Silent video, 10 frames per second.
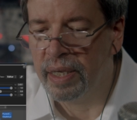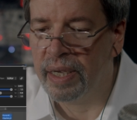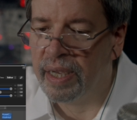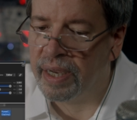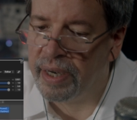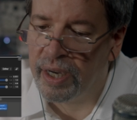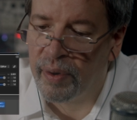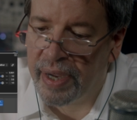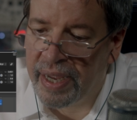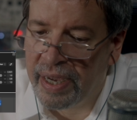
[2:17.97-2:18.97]
And now
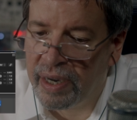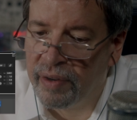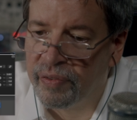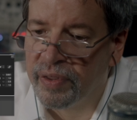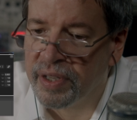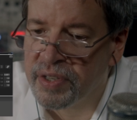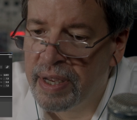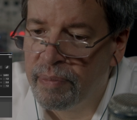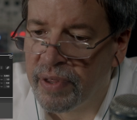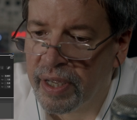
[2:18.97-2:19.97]
I have the
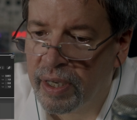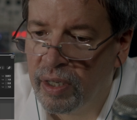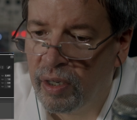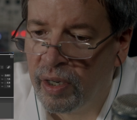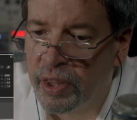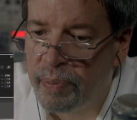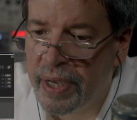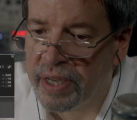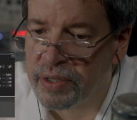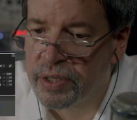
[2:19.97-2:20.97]
same thing on the
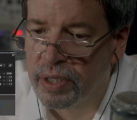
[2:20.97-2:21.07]
bass.